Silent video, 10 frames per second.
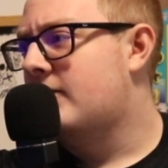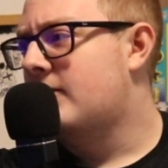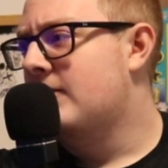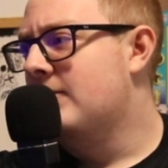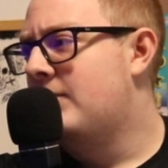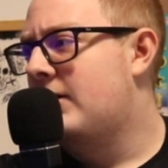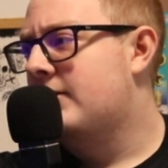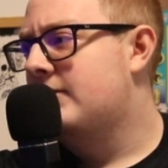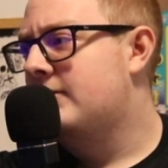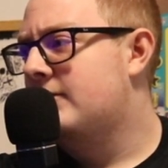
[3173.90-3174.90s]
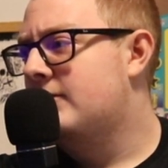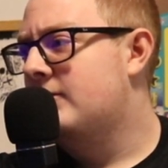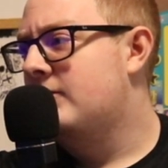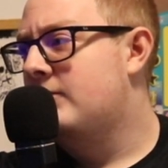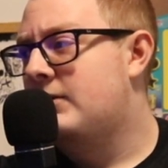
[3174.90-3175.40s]
but
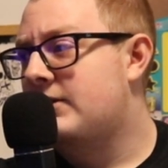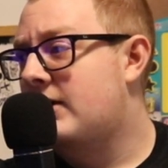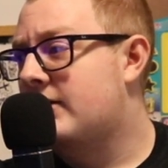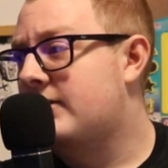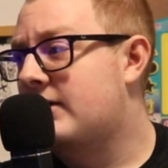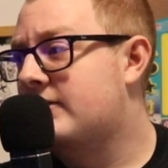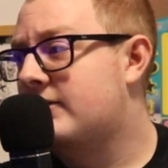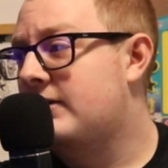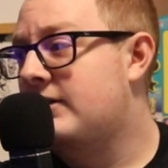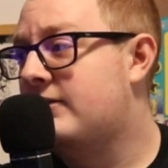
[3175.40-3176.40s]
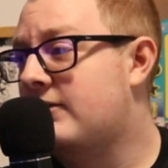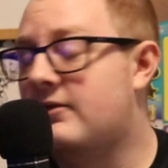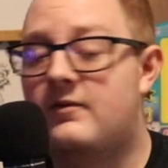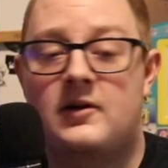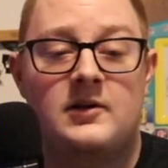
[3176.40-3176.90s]
yeah, it's just
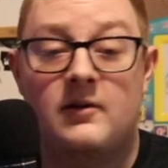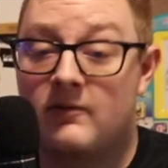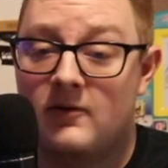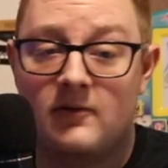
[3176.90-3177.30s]
very difficult.